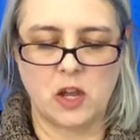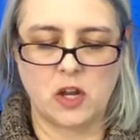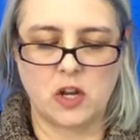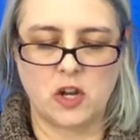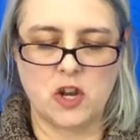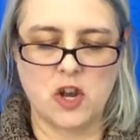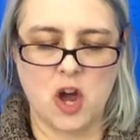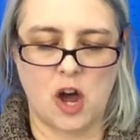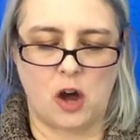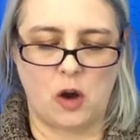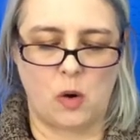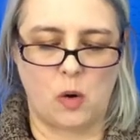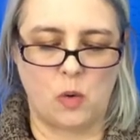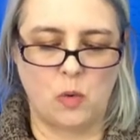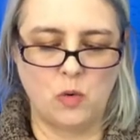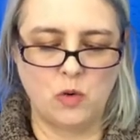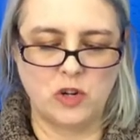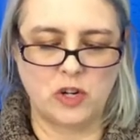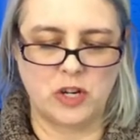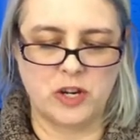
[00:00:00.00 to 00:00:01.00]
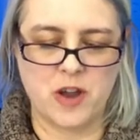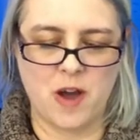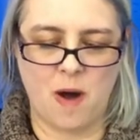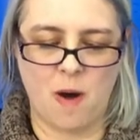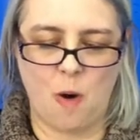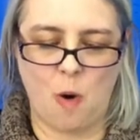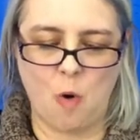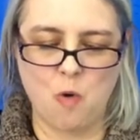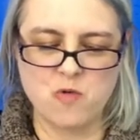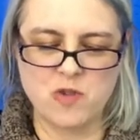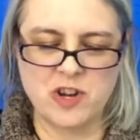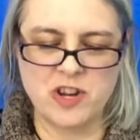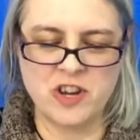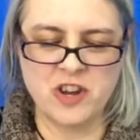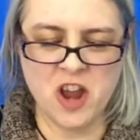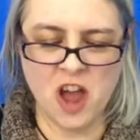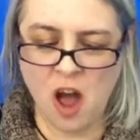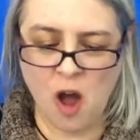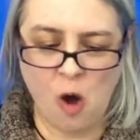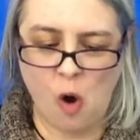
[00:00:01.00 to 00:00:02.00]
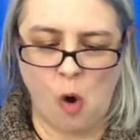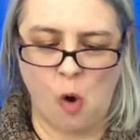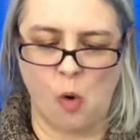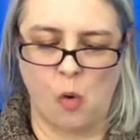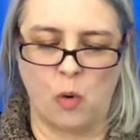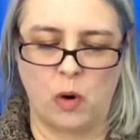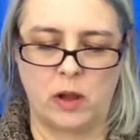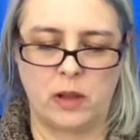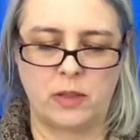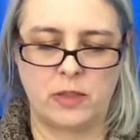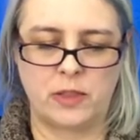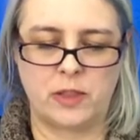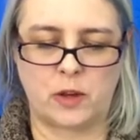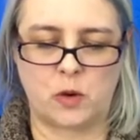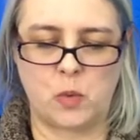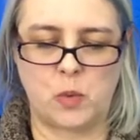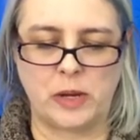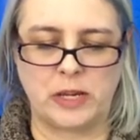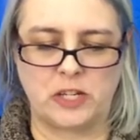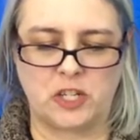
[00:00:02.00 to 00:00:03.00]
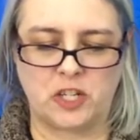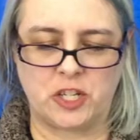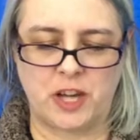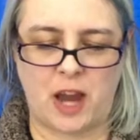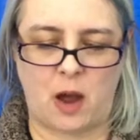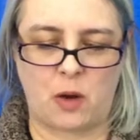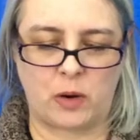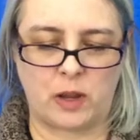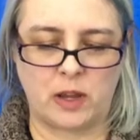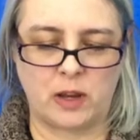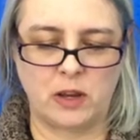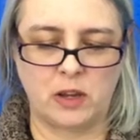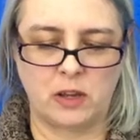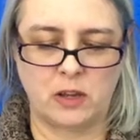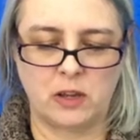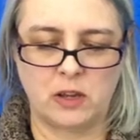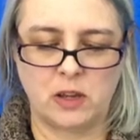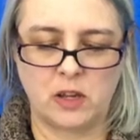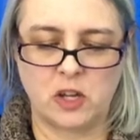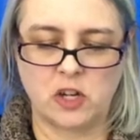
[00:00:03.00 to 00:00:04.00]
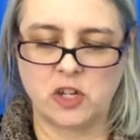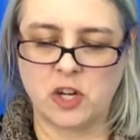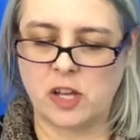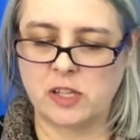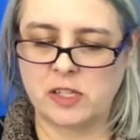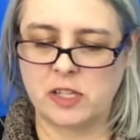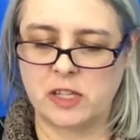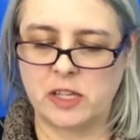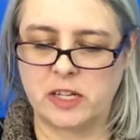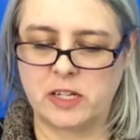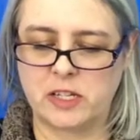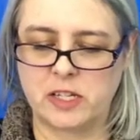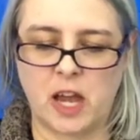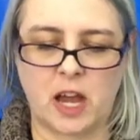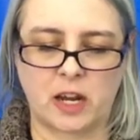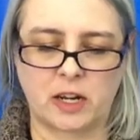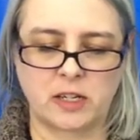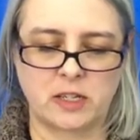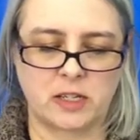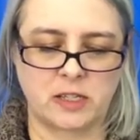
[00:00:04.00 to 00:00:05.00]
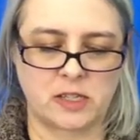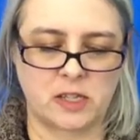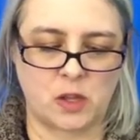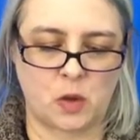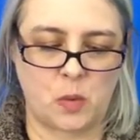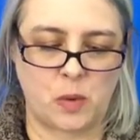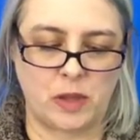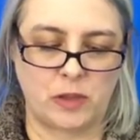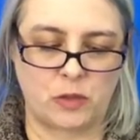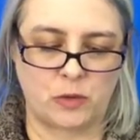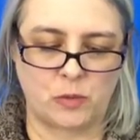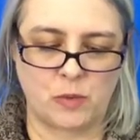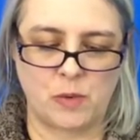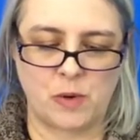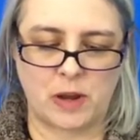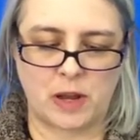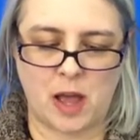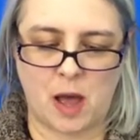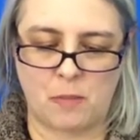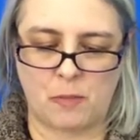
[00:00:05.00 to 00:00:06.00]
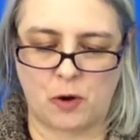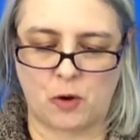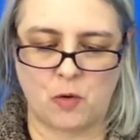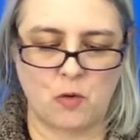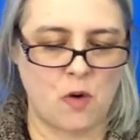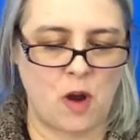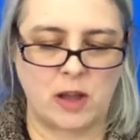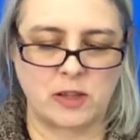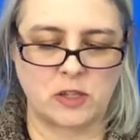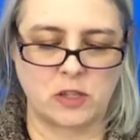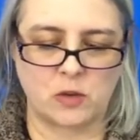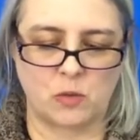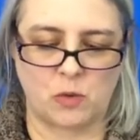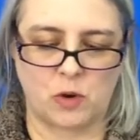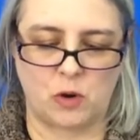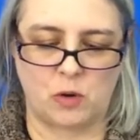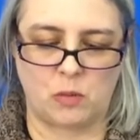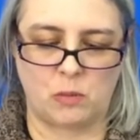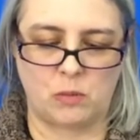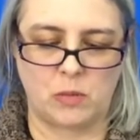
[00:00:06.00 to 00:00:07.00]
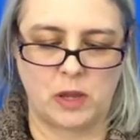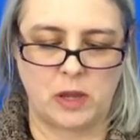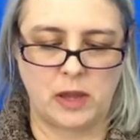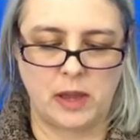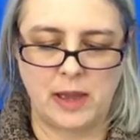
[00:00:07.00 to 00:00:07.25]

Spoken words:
No, no, no! The Queen shouted. Jocelyn ducked as the Queen threw a cup across the room.